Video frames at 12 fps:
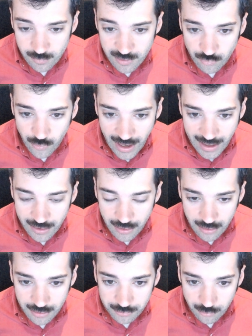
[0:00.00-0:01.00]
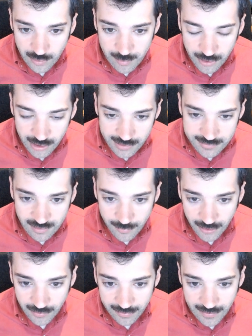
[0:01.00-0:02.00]
could be rag on or rip on,
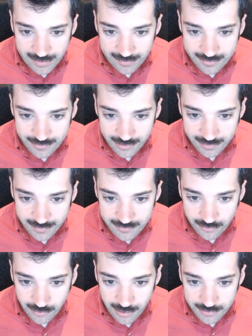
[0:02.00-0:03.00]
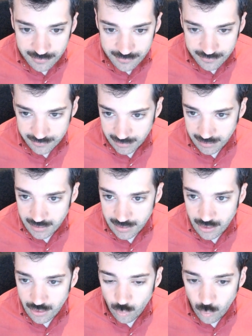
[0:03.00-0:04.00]
something like that. Let's look at this cross and see.
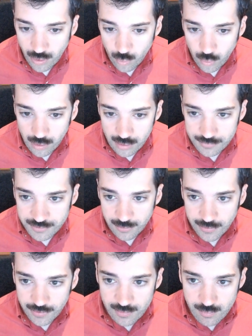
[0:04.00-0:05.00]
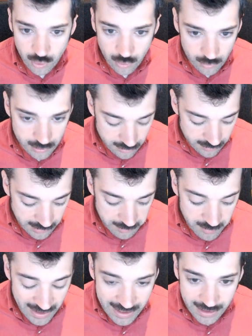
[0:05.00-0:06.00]
What wolves do at the moon? They
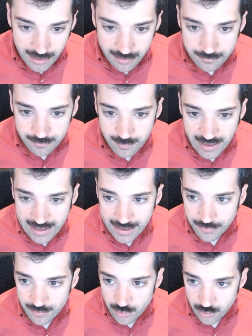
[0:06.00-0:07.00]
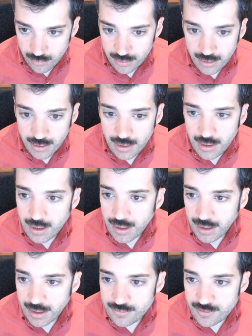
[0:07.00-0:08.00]
bay, bay at the moon.
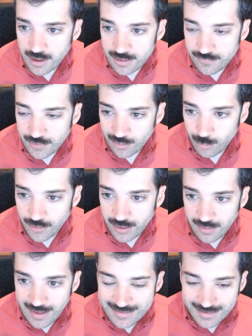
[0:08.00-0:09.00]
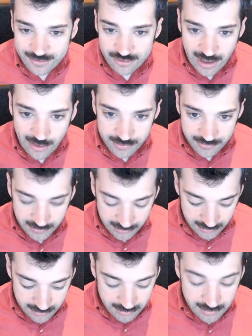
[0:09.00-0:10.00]
Hitchcock film with a classic shower
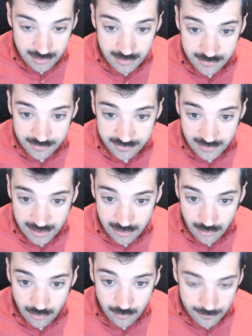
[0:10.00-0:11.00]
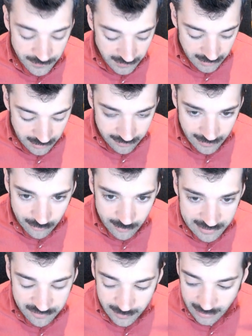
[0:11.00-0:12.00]
scene, Psycho. That
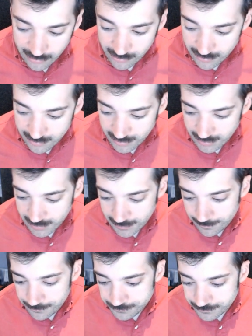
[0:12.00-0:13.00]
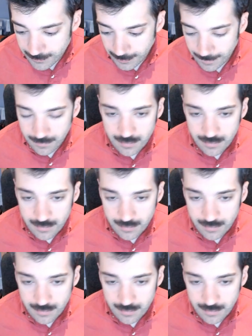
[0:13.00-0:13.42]
reminds me, I heard um,